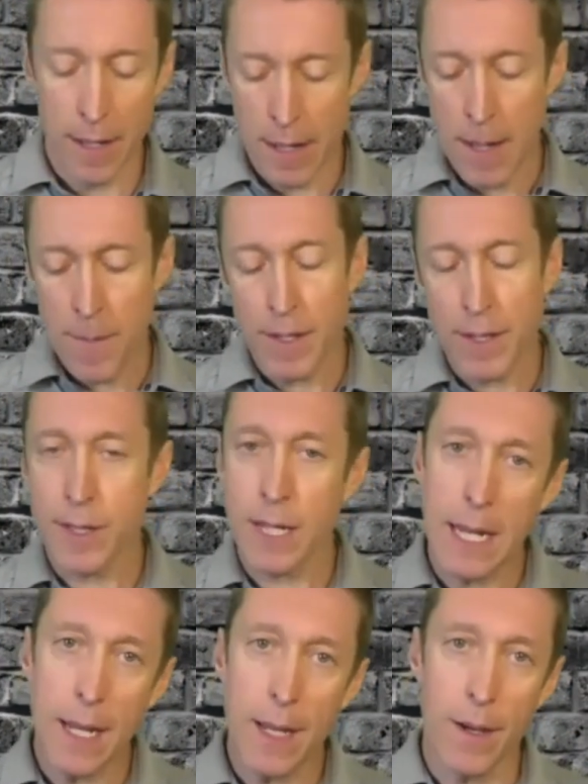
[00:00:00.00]
the
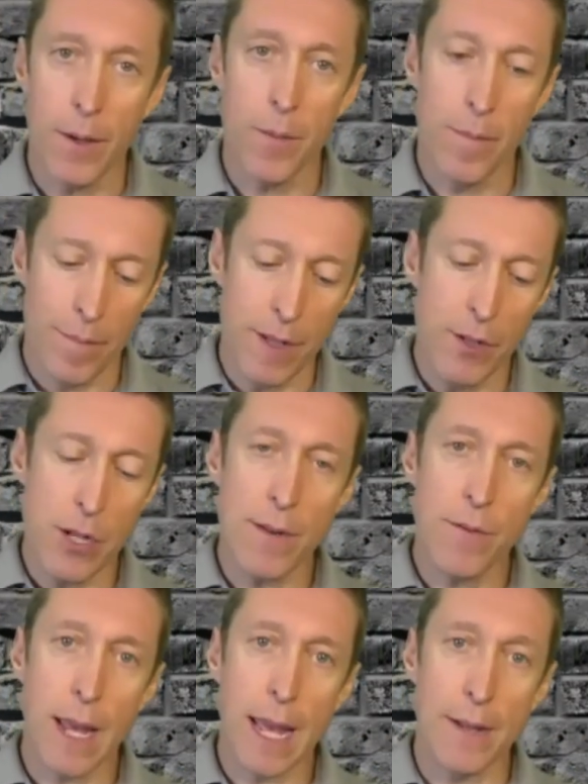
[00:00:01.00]
CEO, the
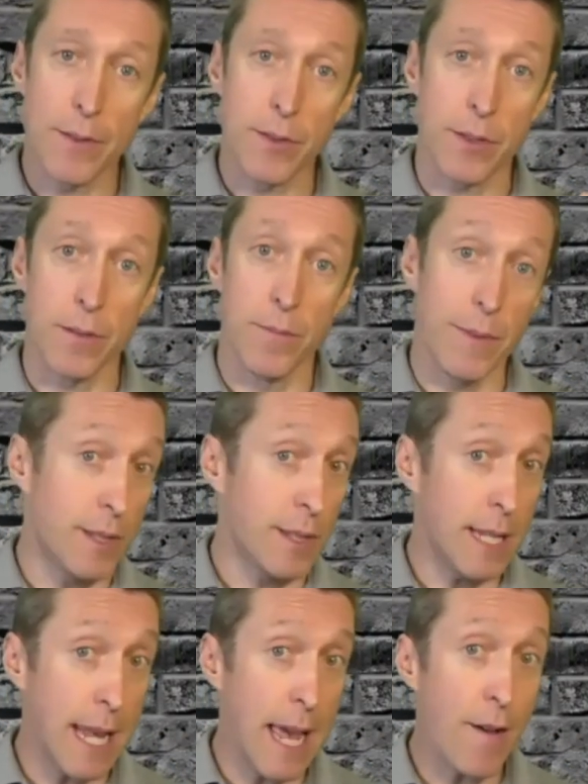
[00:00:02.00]
general counsel, the
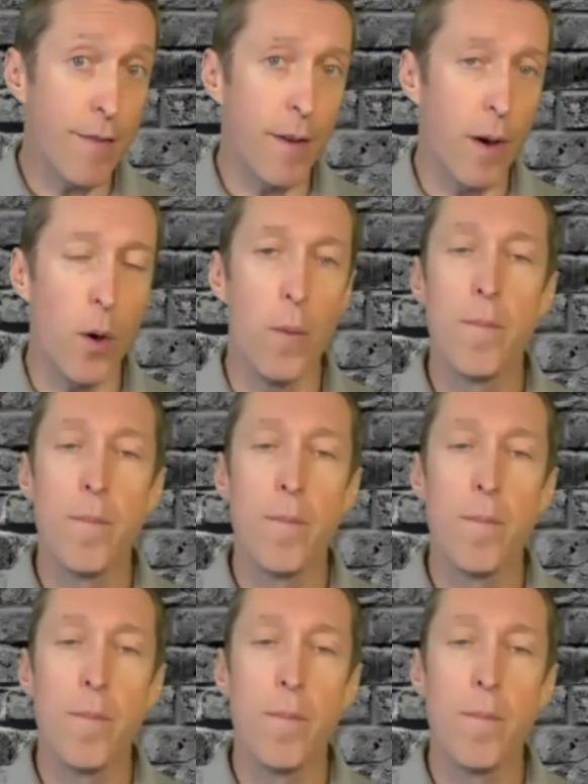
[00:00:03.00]
CFO,